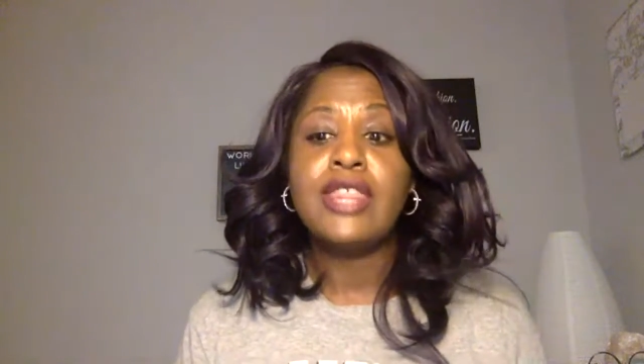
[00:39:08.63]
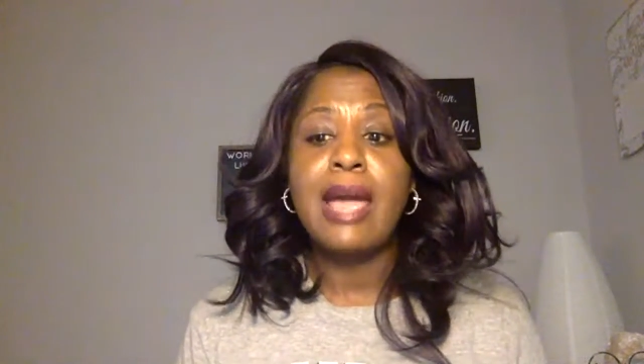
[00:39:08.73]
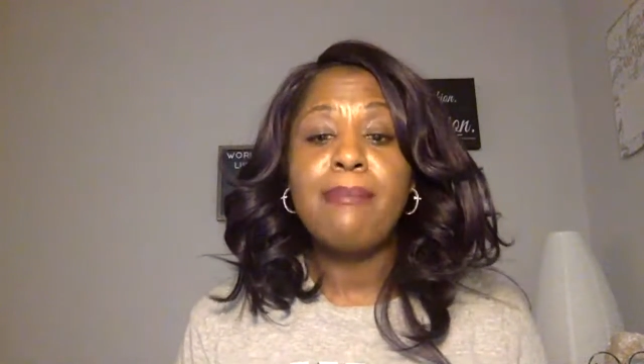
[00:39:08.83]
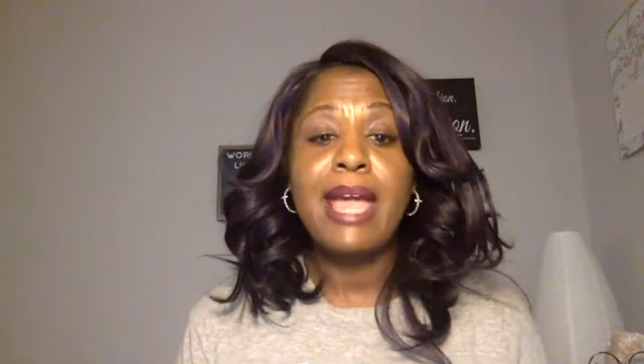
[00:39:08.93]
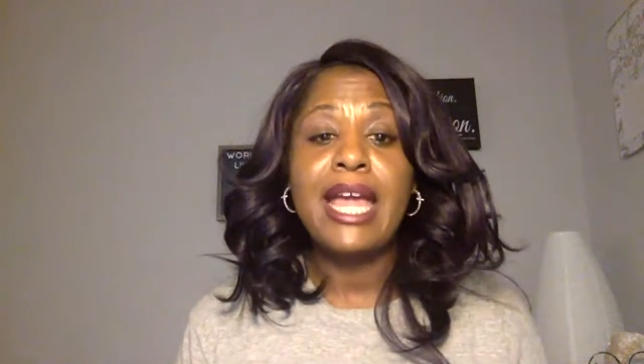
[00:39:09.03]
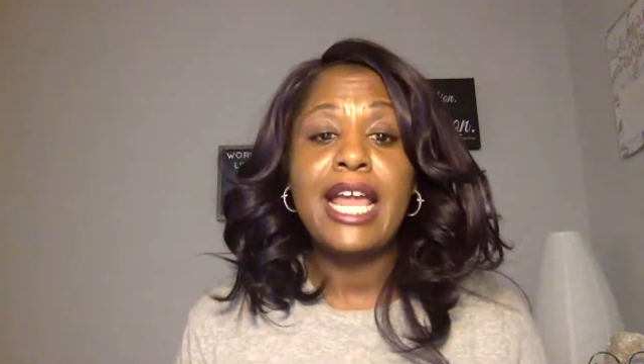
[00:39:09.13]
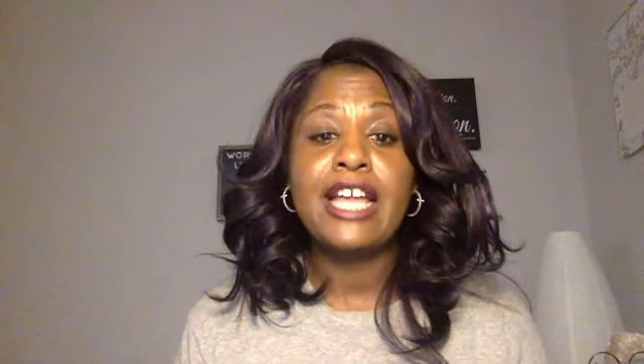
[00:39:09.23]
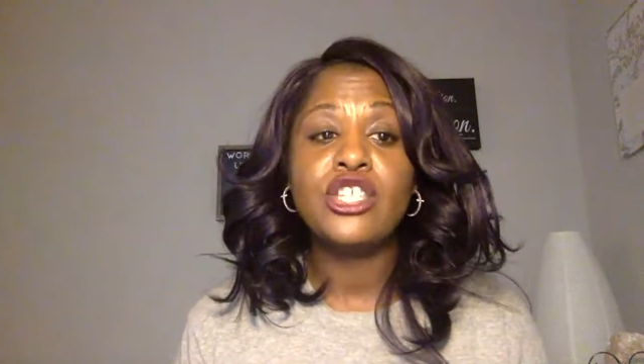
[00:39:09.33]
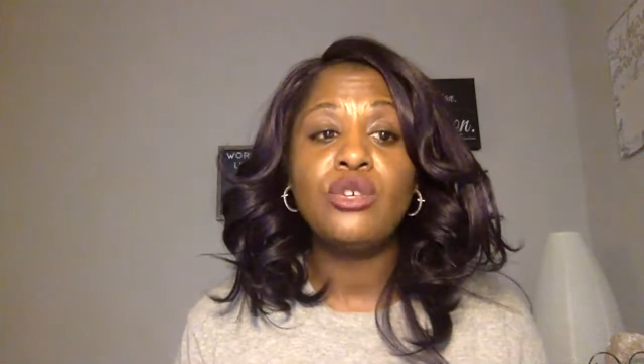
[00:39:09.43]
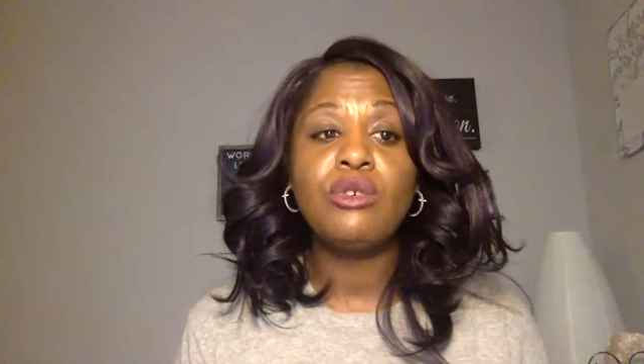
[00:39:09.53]
That man
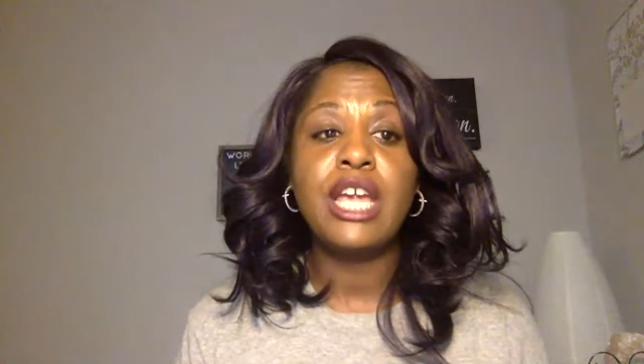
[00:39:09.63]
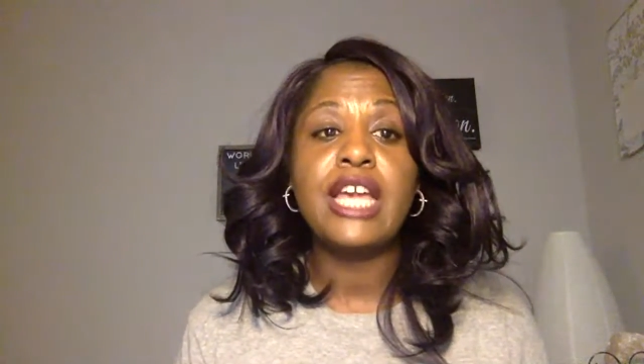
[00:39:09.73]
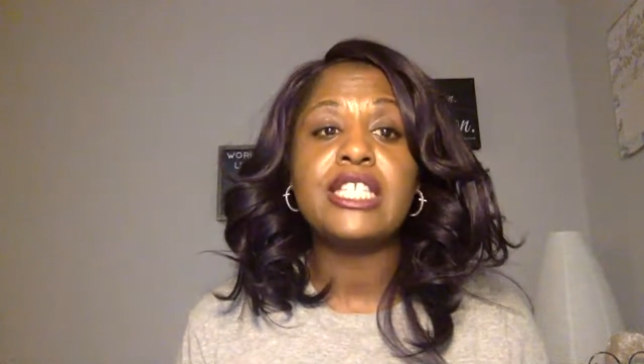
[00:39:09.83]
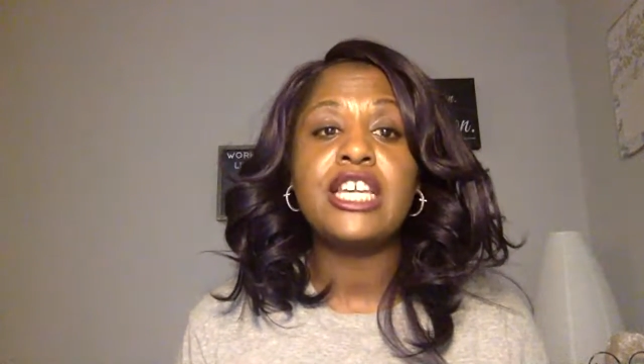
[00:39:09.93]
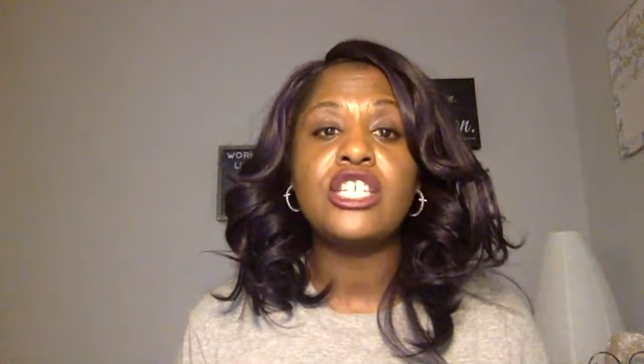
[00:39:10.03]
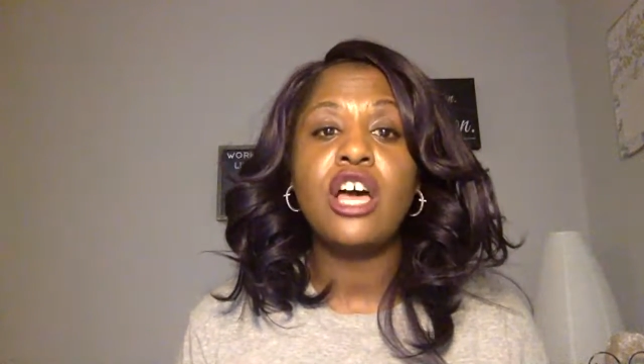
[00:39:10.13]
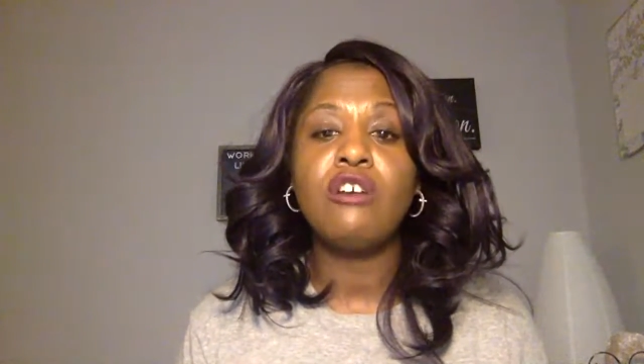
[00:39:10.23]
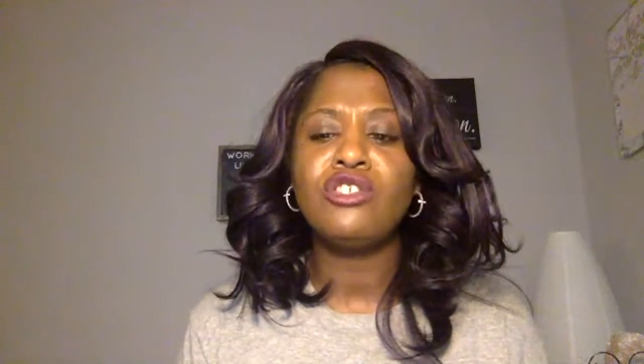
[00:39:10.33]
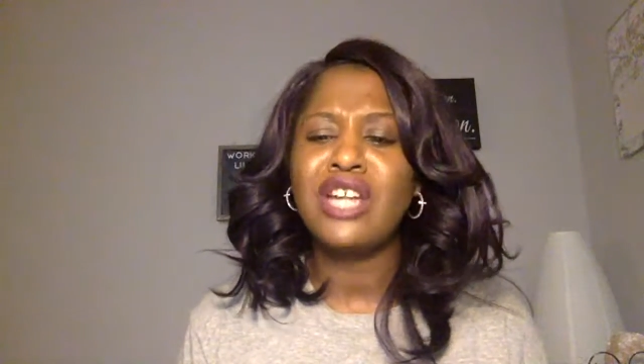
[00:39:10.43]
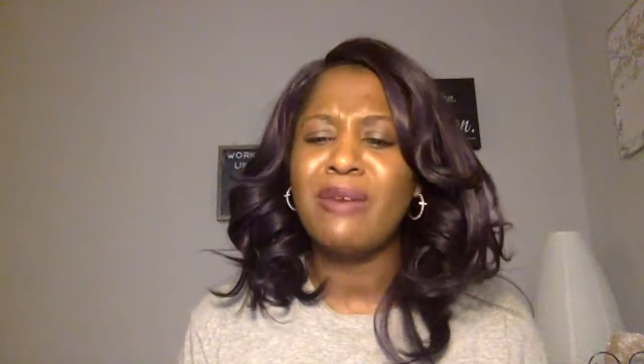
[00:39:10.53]
had 2 kids. He
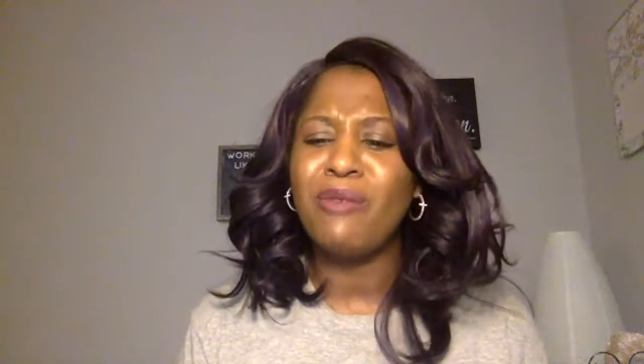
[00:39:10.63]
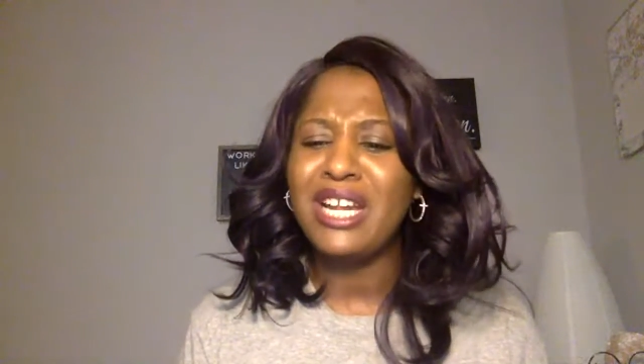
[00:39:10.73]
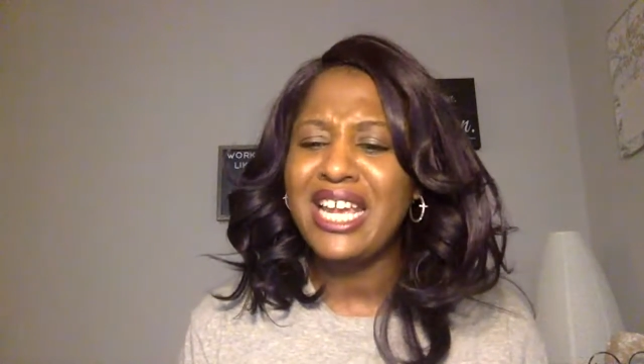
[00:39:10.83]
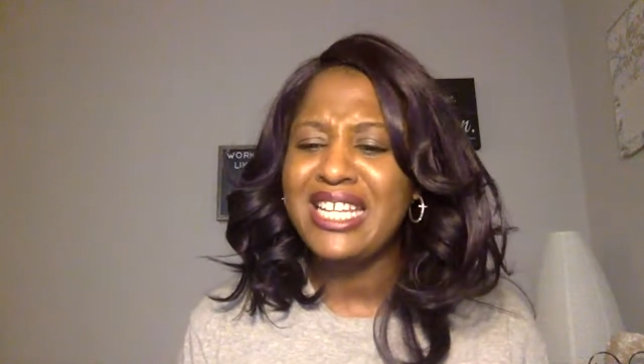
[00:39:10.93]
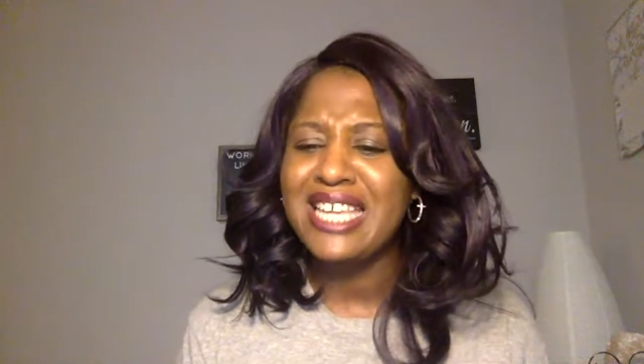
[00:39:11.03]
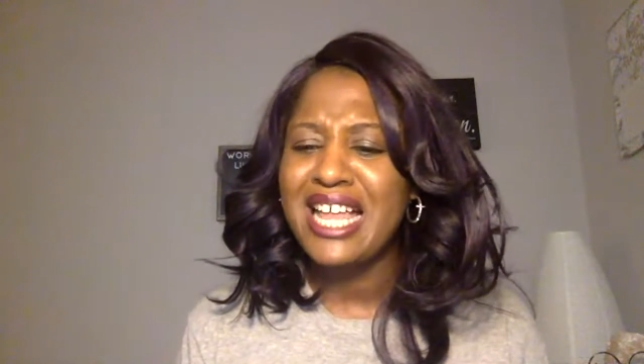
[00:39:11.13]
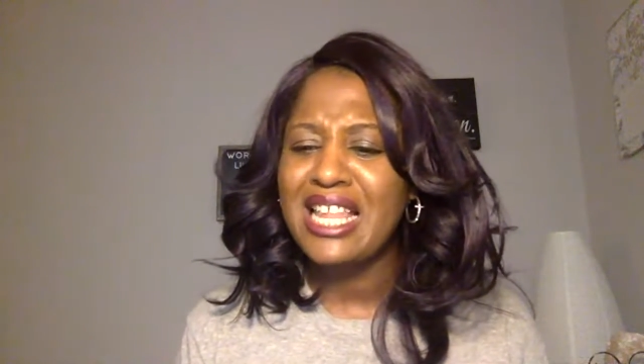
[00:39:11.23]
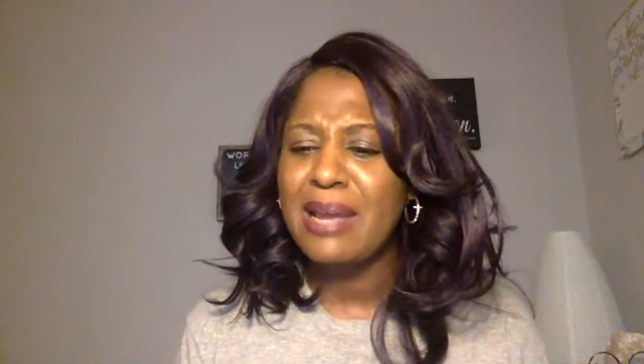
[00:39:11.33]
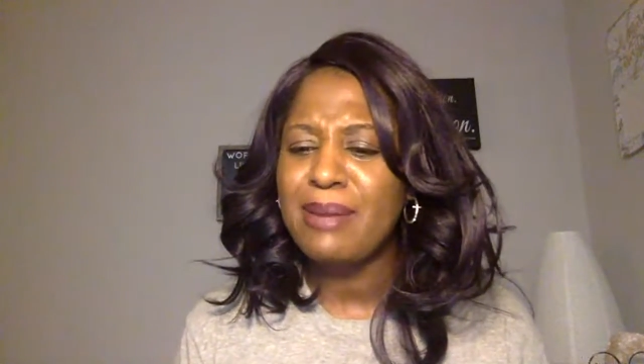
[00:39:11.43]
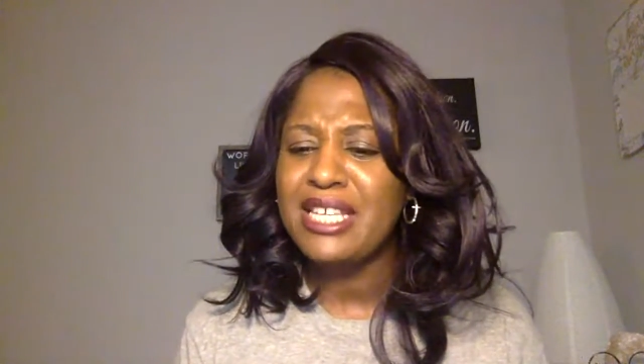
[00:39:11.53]
told you that. What did he tell him?